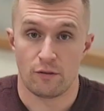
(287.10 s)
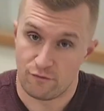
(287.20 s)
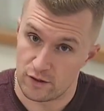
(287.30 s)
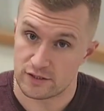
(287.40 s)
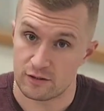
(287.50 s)
The
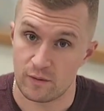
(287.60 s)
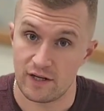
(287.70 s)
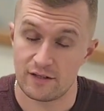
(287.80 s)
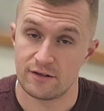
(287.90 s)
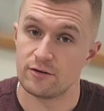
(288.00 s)
first thing we
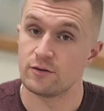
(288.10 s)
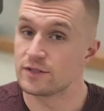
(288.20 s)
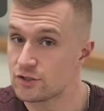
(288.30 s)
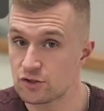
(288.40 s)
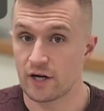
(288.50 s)
need to do
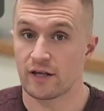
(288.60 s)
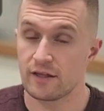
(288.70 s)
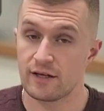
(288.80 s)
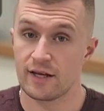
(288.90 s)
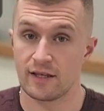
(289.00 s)
is
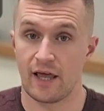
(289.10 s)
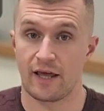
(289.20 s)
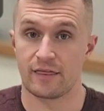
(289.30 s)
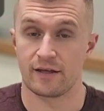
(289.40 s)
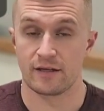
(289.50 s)
strengthen and
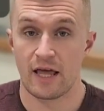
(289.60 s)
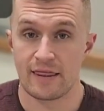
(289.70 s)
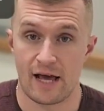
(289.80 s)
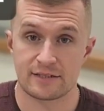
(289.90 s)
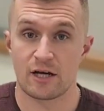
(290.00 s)
lengthen.
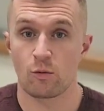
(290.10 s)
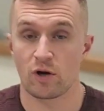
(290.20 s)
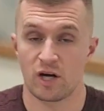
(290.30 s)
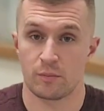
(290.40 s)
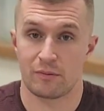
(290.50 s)
That's how
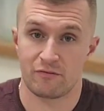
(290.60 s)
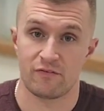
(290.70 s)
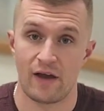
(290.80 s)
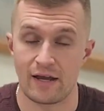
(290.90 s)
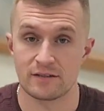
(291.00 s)
we're going to
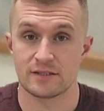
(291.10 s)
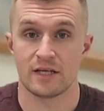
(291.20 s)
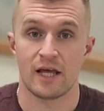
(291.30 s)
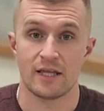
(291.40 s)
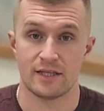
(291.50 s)

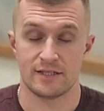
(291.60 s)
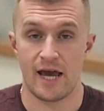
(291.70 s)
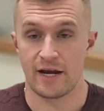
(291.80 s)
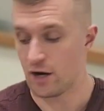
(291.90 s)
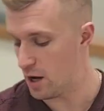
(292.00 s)
prevent the
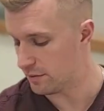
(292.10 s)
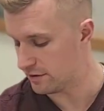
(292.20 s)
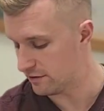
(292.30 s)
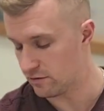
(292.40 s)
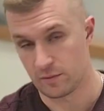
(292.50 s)

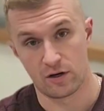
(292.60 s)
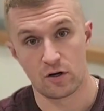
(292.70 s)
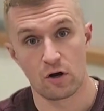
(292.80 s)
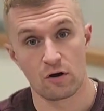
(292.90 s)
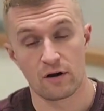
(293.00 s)
tendinopathy from
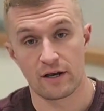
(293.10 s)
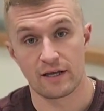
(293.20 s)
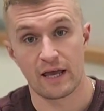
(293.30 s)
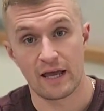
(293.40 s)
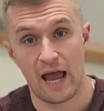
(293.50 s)

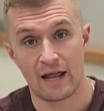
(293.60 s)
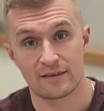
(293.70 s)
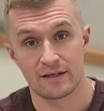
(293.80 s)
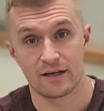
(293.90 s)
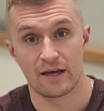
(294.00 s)
occurring
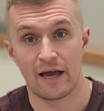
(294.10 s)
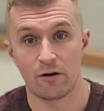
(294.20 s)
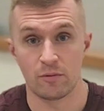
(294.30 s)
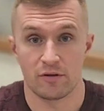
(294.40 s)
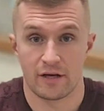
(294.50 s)
at the
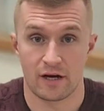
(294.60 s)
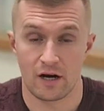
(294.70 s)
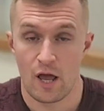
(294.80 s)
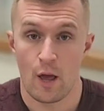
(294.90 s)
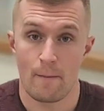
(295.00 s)
elbow
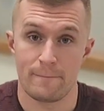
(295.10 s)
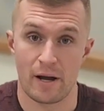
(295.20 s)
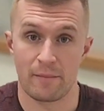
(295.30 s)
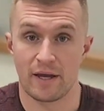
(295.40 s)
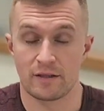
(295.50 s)
there,
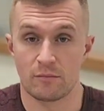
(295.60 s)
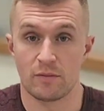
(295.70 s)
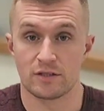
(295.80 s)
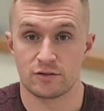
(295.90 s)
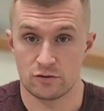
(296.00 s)
by making the
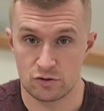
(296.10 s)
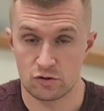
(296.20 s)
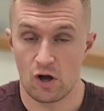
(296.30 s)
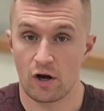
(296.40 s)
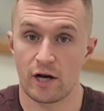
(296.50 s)
muscles
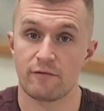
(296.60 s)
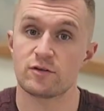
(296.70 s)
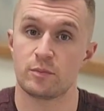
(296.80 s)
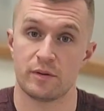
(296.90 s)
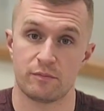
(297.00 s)
strong
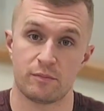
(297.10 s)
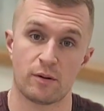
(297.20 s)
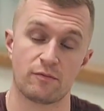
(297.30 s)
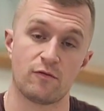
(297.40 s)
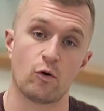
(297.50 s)
enough to
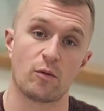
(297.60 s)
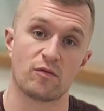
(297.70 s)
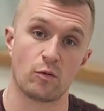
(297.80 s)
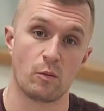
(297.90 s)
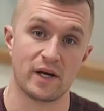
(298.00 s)
perform
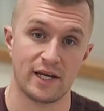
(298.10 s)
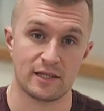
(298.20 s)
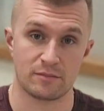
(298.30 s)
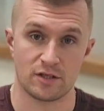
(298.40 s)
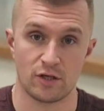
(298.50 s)
for what we
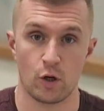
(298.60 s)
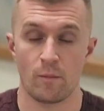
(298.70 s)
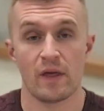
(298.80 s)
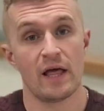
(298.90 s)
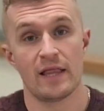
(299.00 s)
need them to do.
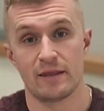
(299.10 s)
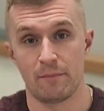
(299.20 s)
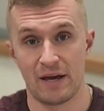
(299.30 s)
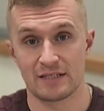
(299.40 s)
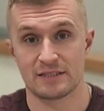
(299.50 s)
The
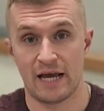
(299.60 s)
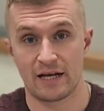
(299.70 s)
best